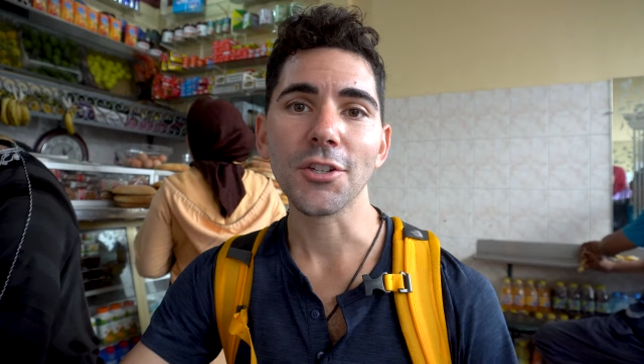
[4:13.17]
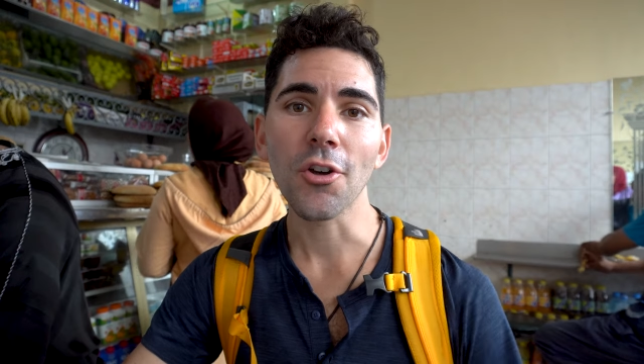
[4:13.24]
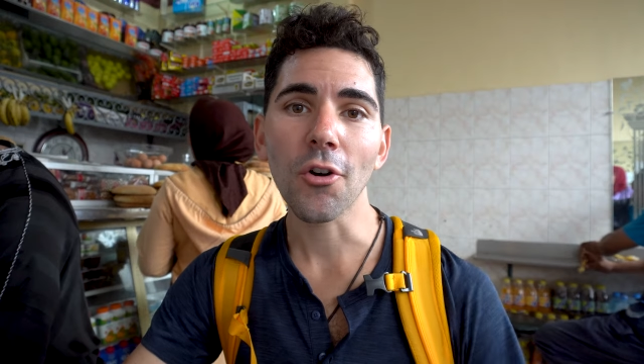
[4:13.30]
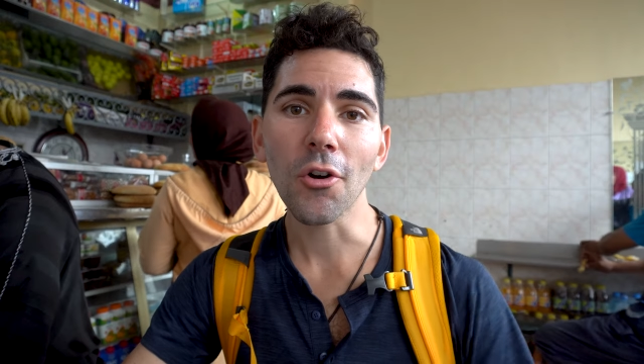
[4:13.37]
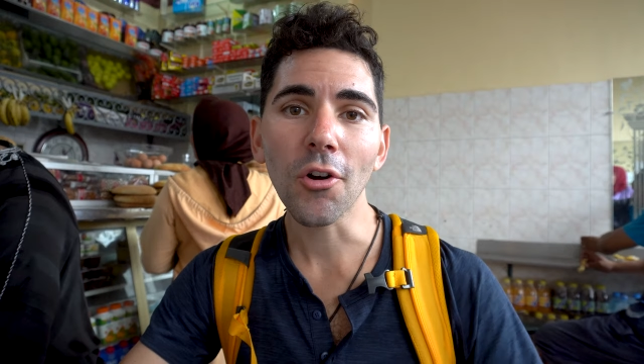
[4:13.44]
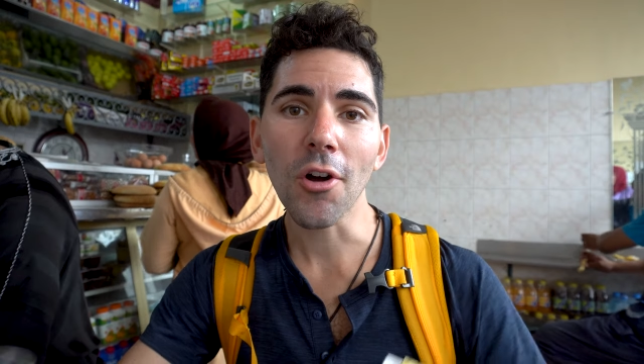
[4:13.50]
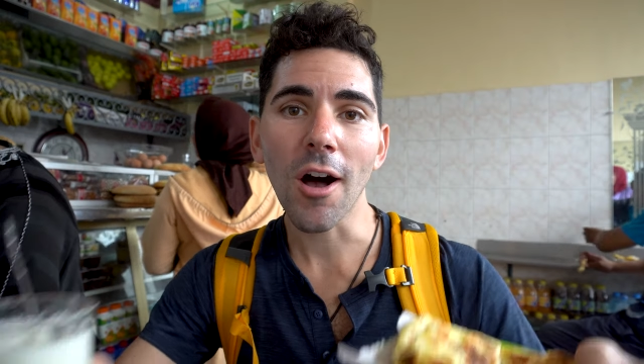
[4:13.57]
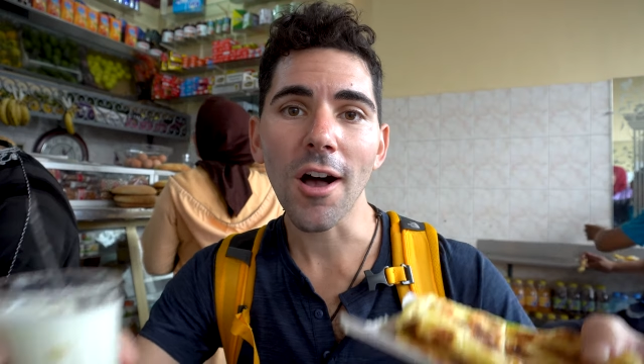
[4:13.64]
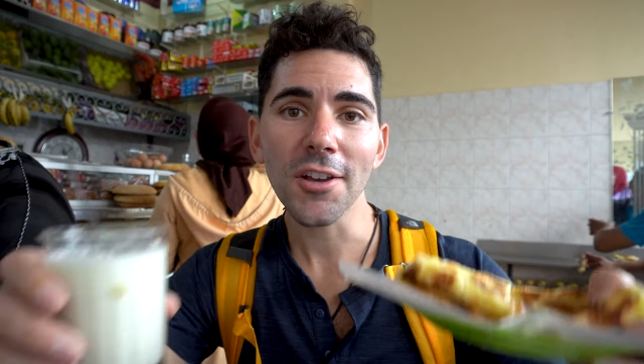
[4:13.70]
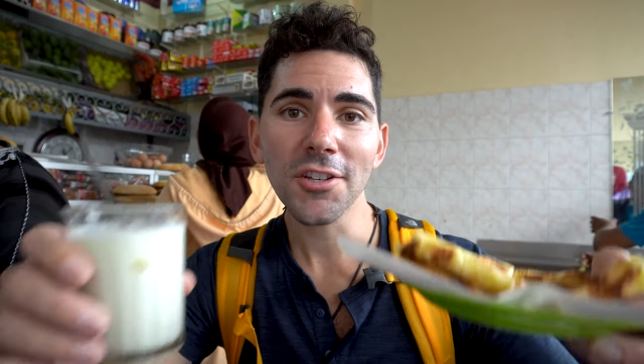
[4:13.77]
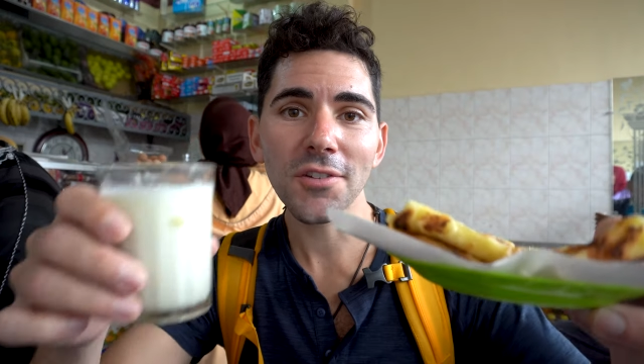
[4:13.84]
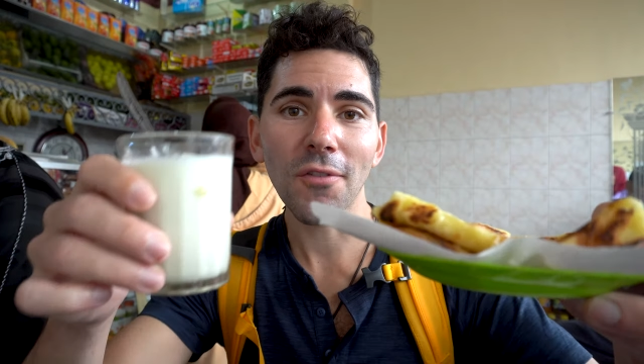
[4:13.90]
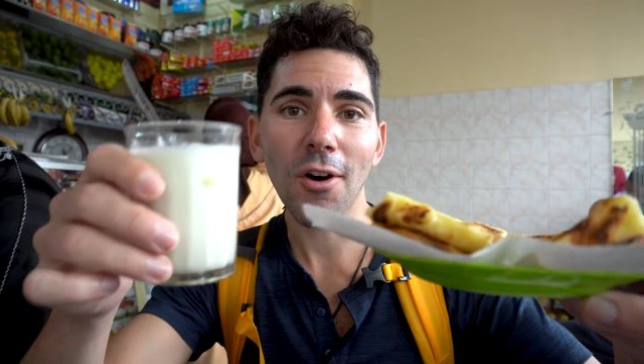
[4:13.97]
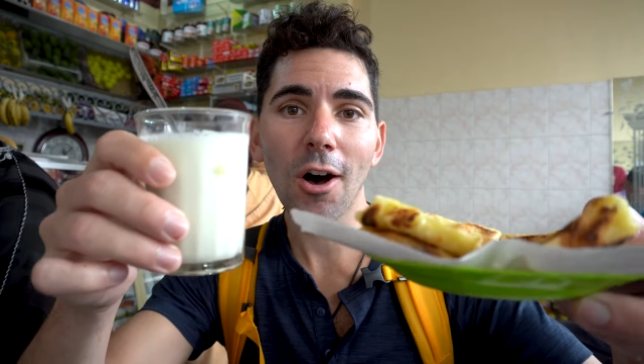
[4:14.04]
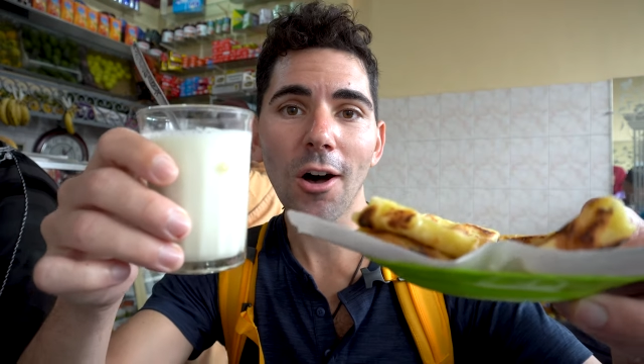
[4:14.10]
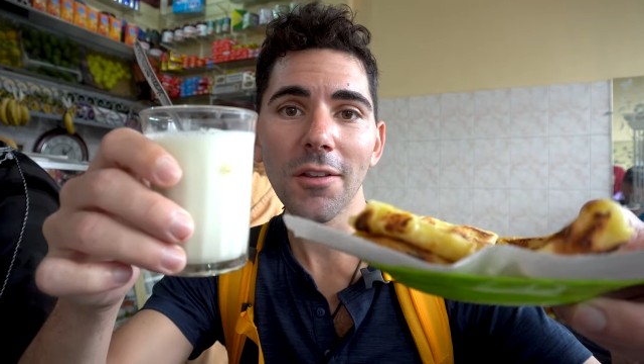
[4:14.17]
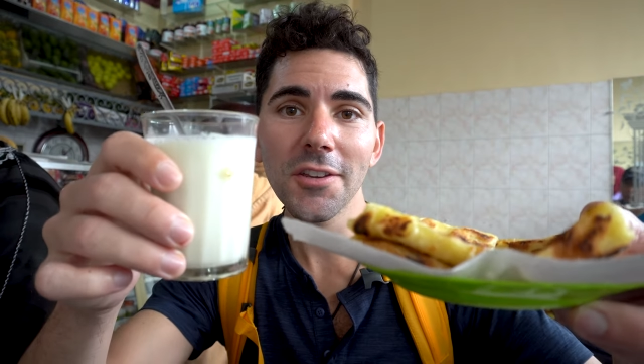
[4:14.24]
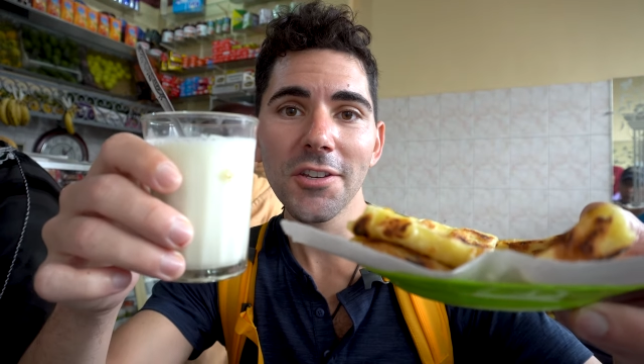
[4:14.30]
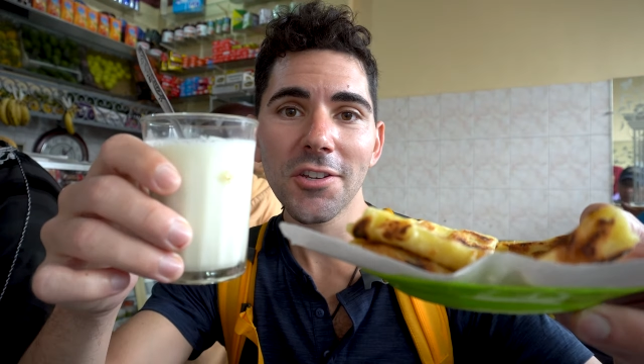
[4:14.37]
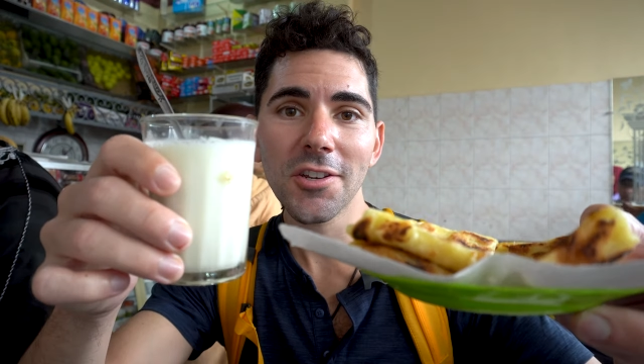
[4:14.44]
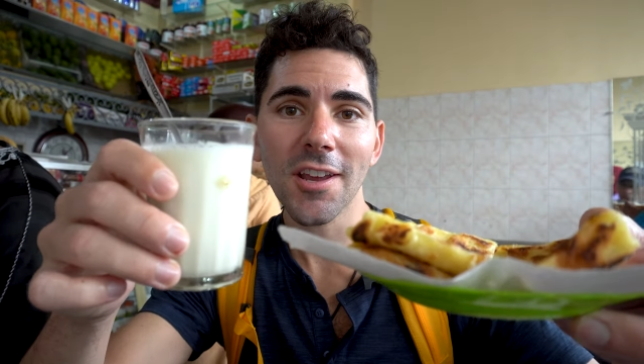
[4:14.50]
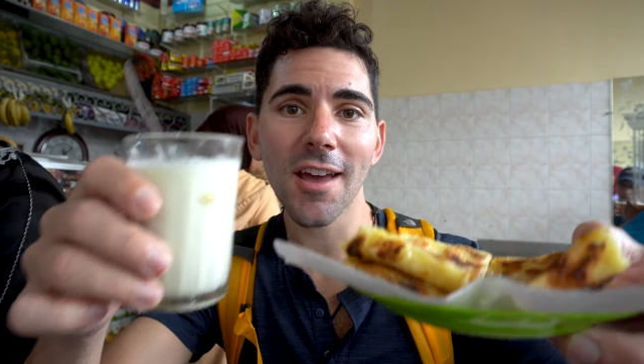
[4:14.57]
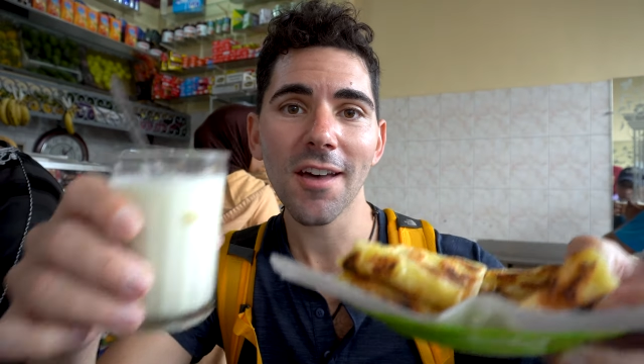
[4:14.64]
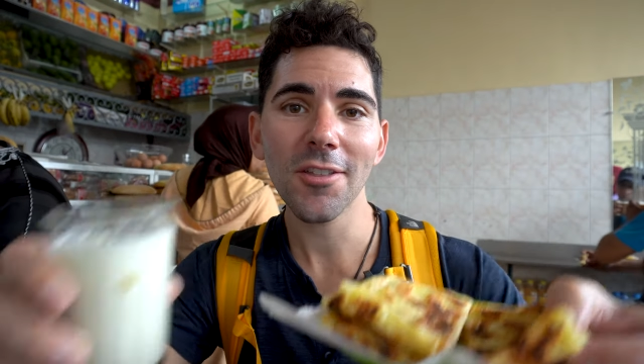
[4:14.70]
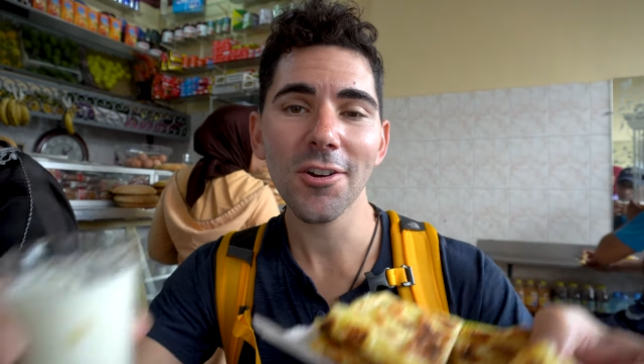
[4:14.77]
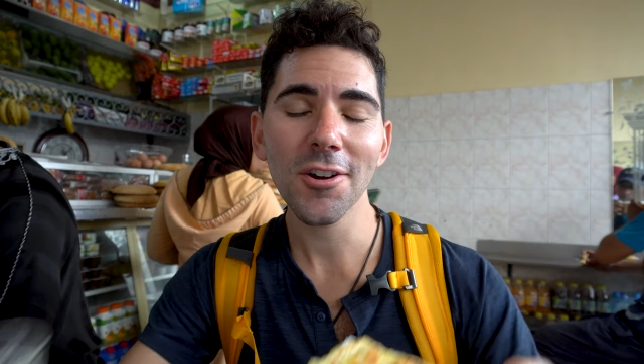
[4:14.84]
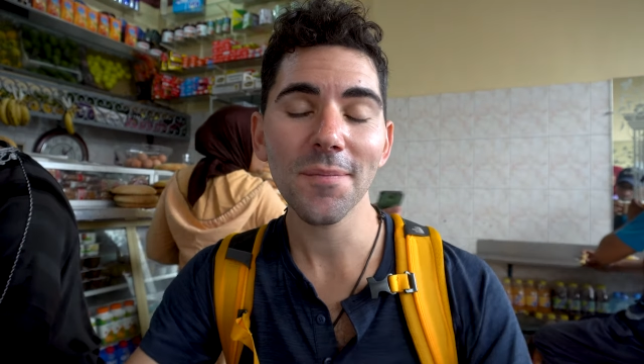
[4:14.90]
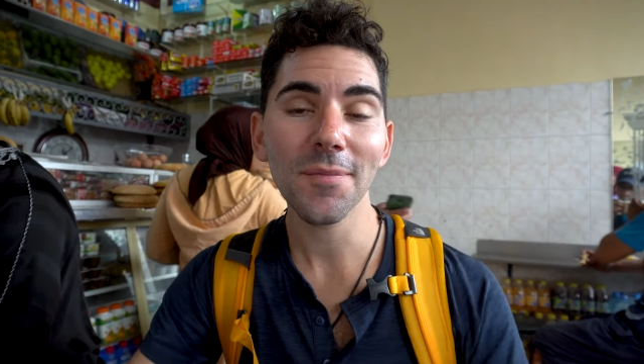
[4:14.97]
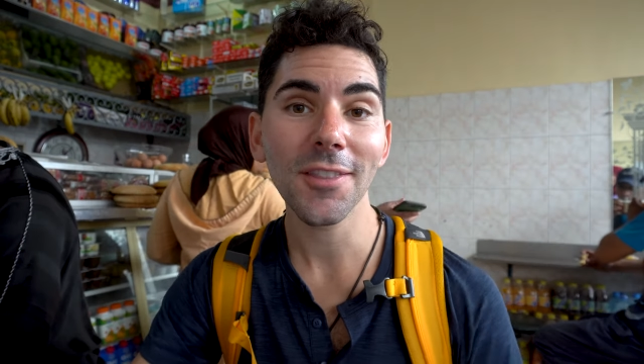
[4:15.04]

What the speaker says: The total cost of all this together,